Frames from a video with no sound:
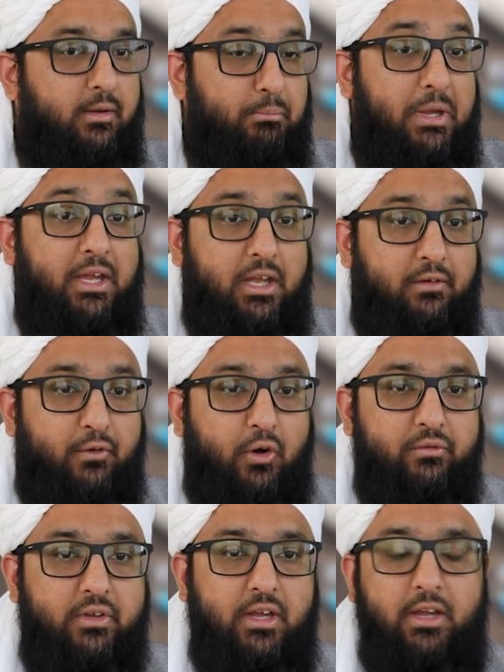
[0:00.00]
being
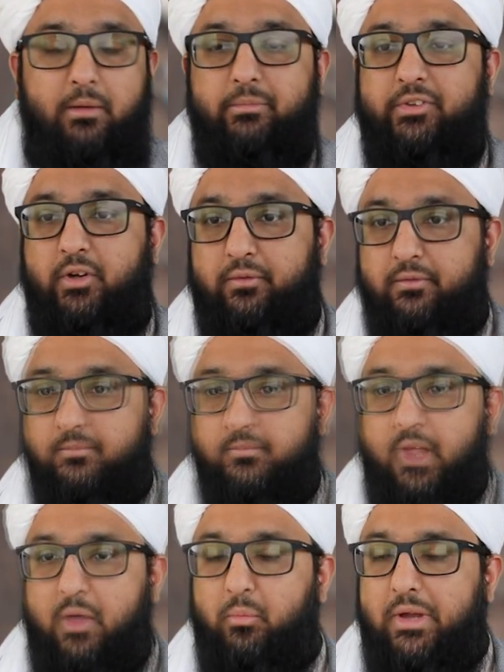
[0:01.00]
involved himself.
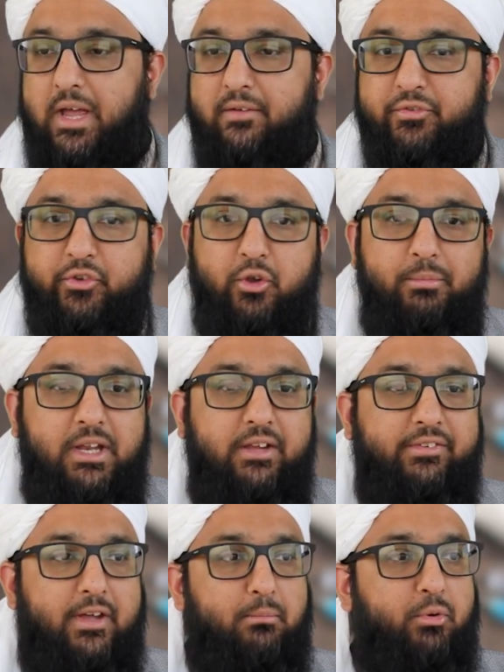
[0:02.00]
And we have so many
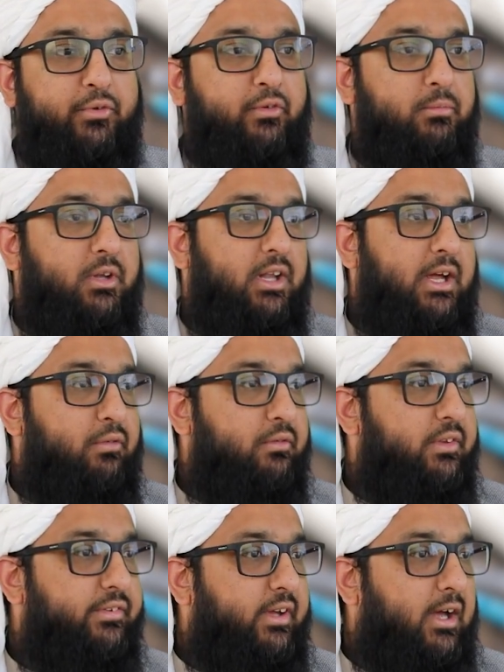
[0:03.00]
examples from the life
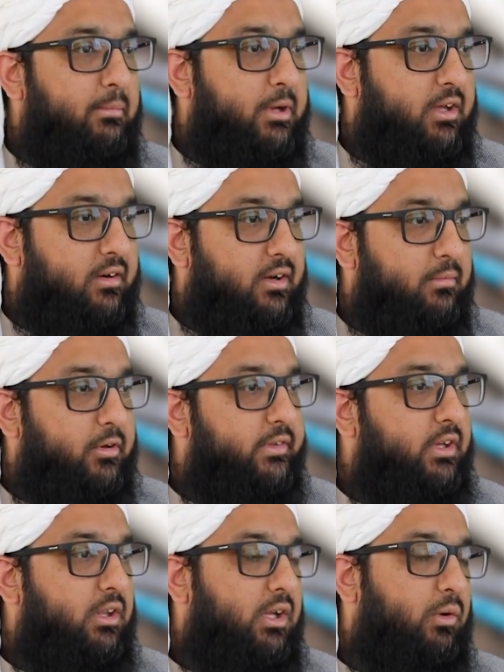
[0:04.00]
of the Sahaba Ikram
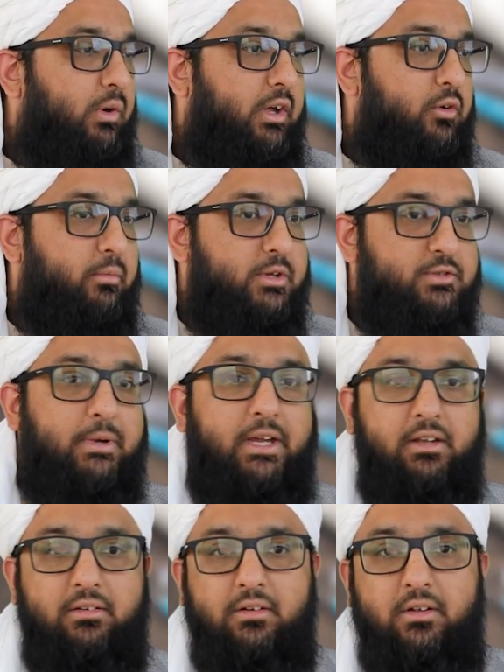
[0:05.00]
radiallahu anhum
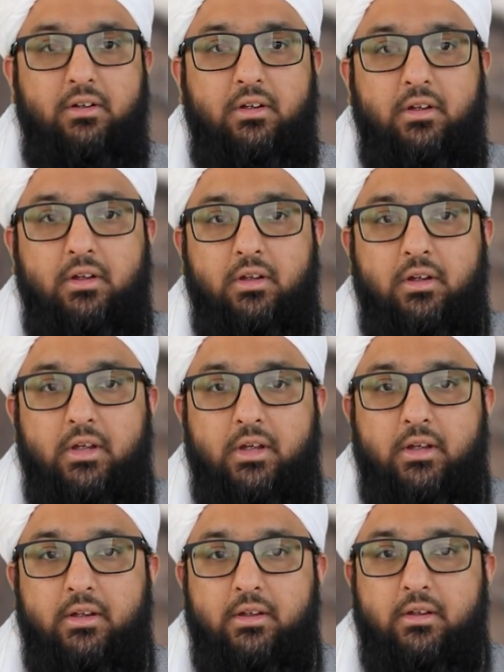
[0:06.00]
ajma'in.
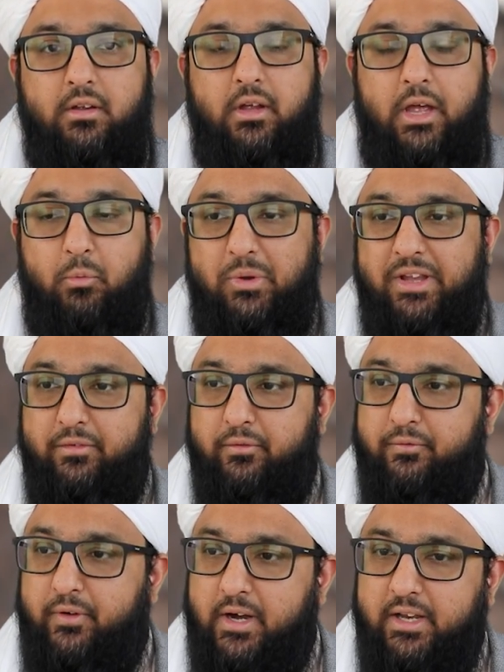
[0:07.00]
And we
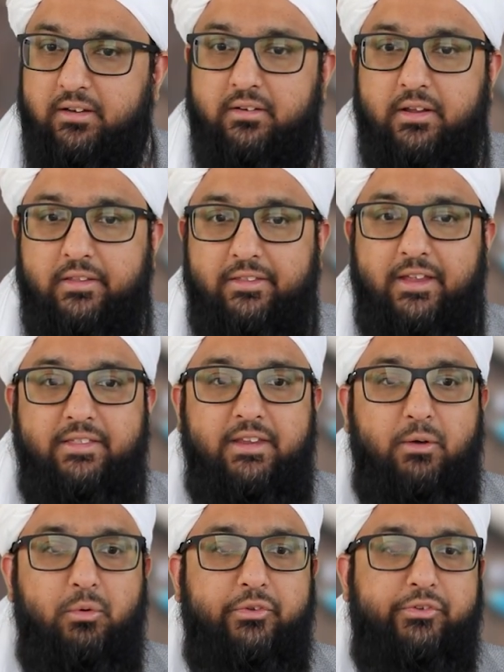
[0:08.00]
find that
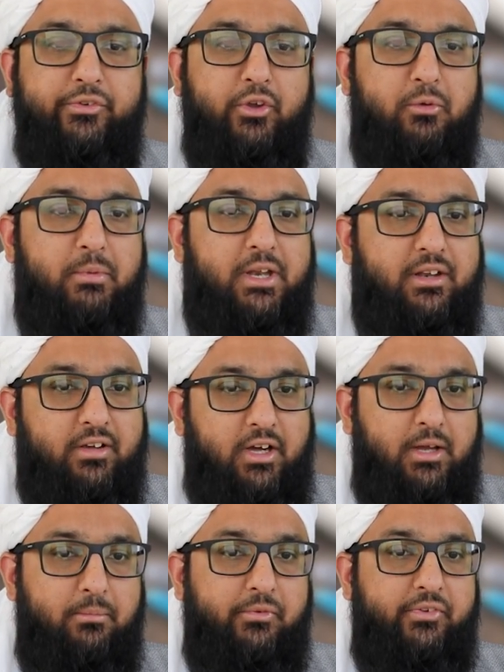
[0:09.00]
there were so many
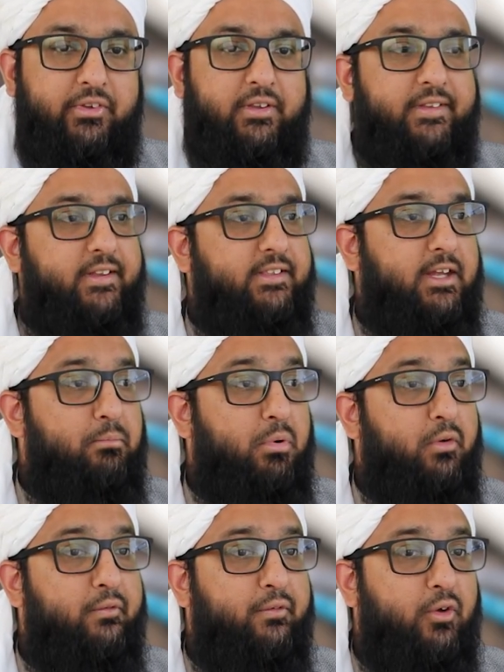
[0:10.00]
times that they
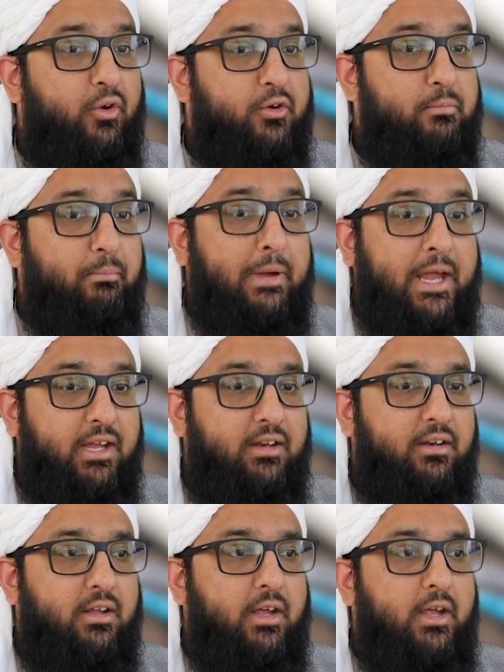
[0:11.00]
preferred
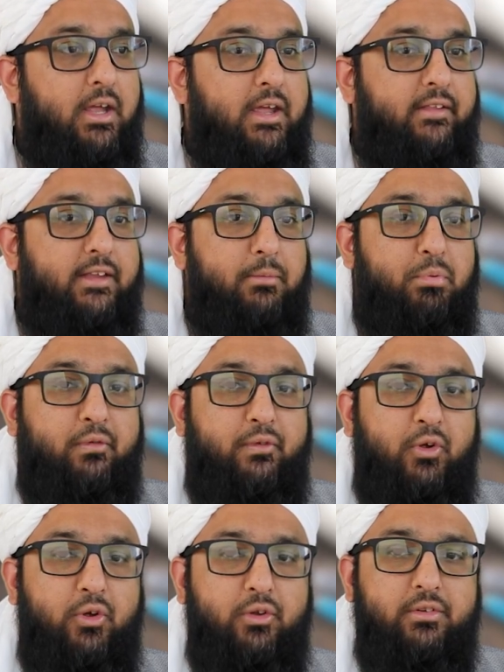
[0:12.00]
pain, they
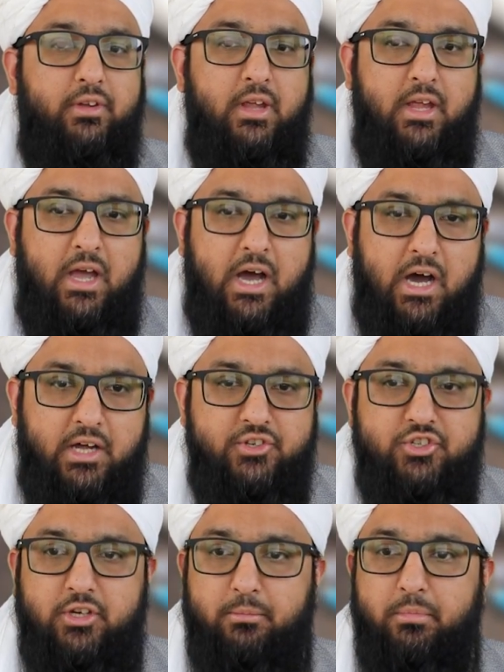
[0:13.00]
preferred
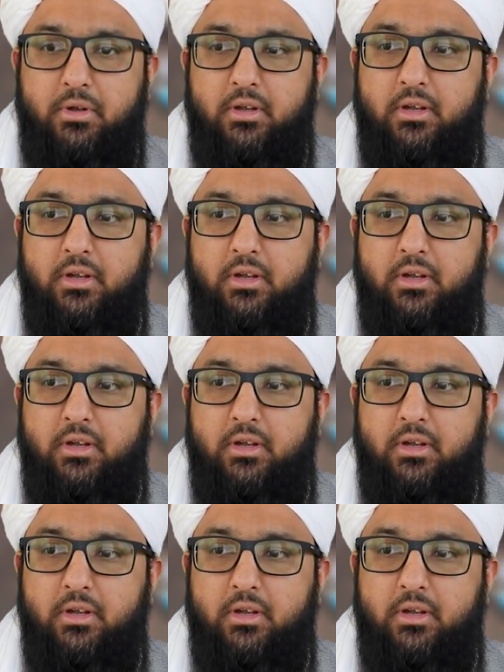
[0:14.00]
hardship,